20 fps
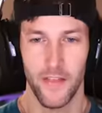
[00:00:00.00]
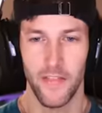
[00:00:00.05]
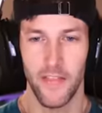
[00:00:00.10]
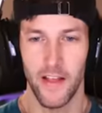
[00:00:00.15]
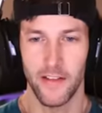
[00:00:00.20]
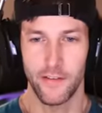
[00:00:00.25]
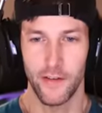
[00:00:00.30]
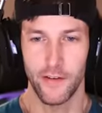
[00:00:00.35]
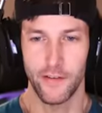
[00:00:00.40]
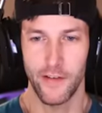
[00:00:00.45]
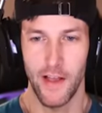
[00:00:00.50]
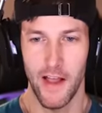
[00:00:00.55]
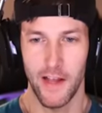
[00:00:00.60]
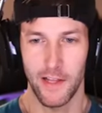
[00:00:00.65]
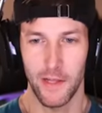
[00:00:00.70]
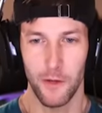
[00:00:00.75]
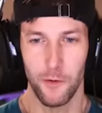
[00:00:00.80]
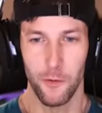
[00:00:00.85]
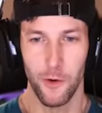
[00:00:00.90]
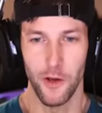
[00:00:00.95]
then that's
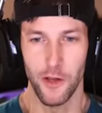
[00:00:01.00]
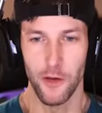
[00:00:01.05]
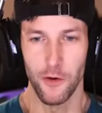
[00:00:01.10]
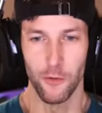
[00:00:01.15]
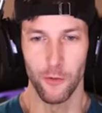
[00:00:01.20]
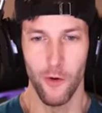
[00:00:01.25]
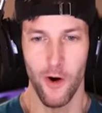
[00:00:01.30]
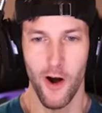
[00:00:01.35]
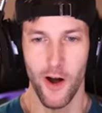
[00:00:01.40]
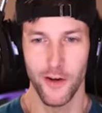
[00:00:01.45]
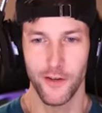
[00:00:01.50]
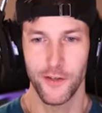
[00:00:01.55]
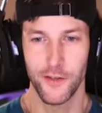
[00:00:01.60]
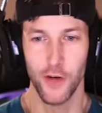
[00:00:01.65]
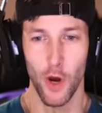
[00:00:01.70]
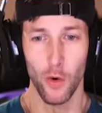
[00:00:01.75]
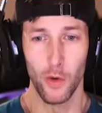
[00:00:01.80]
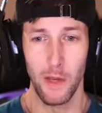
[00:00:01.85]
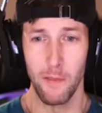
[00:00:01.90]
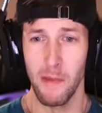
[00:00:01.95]
exactly what you want.
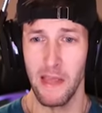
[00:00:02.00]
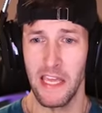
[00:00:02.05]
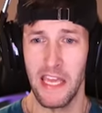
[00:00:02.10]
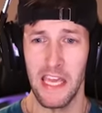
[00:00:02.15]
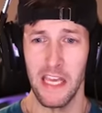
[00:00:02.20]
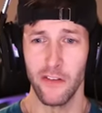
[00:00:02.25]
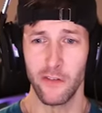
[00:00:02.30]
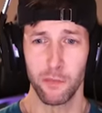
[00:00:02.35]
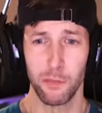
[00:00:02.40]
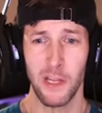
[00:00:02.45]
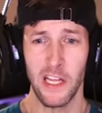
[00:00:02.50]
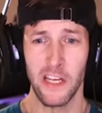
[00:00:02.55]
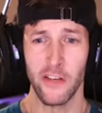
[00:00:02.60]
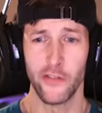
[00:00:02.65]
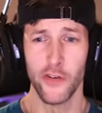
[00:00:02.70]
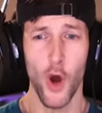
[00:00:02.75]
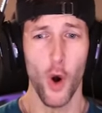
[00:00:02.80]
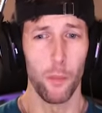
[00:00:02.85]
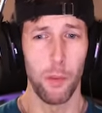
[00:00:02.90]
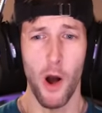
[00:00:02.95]
Don't give me keys,
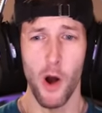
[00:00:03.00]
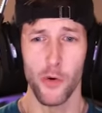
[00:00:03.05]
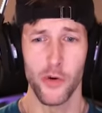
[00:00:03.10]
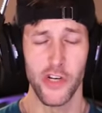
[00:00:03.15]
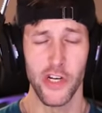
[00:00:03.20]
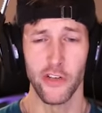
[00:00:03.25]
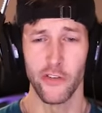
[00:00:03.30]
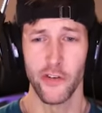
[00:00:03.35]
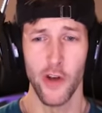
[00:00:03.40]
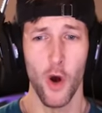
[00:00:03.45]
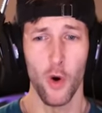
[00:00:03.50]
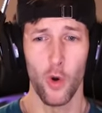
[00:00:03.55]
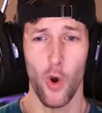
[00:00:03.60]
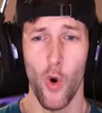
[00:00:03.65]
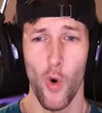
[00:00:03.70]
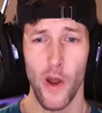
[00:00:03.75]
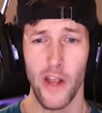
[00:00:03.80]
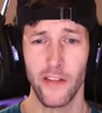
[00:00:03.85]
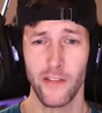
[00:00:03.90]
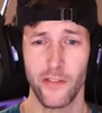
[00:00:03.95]
please. No potions, no
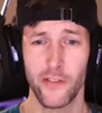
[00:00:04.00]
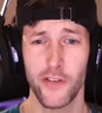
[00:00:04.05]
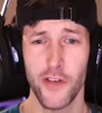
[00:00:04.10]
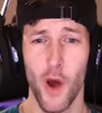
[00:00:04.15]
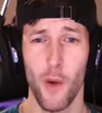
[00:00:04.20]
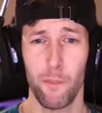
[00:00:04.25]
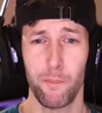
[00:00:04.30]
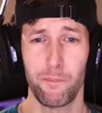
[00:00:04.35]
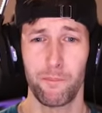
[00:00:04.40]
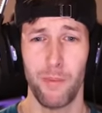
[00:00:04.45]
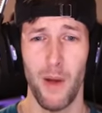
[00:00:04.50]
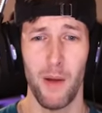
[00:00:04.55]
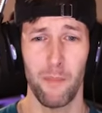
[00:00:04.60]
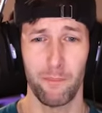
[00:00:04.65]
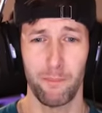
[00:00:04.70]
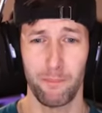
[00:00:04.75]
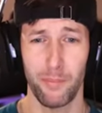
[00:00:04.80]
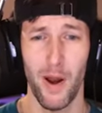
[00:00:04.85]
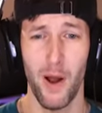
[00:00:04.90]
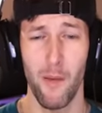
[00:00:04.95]
coins. Don't, but,
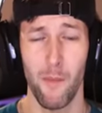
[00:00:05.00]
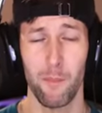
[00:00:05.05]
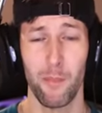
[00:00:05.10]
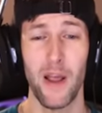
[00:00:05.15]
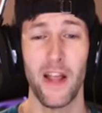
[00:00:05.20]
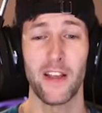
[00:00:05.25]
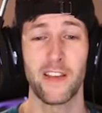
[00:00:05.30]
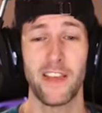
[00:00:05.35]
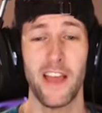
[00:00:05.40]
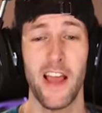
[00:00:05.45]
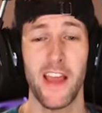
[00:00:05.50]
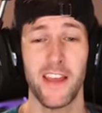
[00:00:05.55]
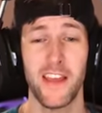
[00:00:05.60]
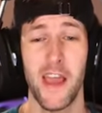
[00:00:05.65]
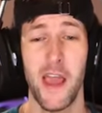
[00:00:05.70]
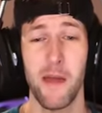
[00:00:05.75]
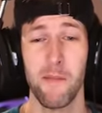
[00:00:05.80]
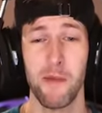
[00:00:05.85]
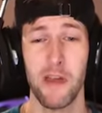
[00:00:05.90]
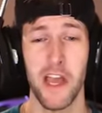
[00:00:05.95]
but, it
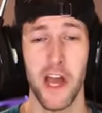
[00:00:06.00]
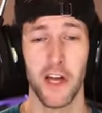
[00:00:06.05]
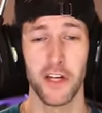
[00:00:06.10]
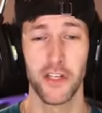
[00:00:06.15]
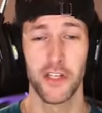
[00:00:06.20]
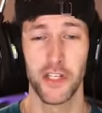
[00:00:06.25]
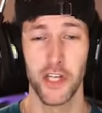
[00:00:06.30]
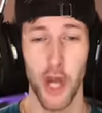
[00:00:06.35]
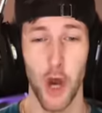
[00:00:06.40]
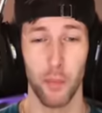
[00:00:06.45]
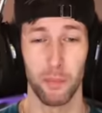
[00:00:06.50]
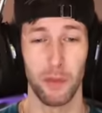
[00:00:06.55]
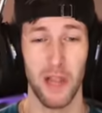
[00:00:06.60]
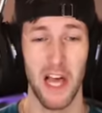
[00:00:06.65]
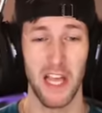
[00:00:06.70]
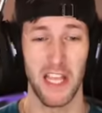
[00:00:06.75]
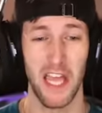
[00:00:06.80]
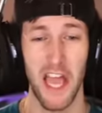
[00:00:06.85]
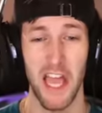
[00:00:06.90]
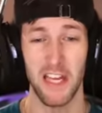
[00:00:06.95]
gave me a
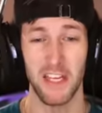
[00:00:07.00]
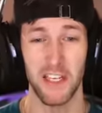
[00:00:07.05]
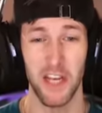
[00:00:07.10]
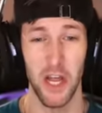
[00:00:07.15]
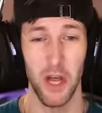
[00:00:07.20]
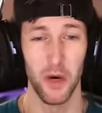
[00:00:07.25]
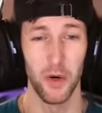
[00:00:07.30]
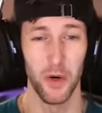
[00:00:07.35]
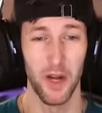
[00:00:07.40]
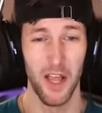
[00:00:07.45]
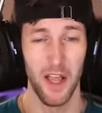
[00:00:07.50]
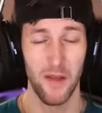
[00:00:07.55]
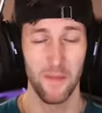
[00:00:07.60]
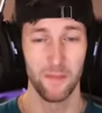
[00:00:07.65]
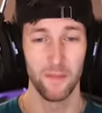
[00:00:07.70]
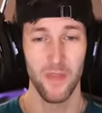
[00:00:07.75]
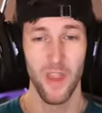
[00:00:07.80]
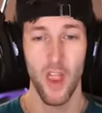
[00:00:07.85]
duplicate, dude.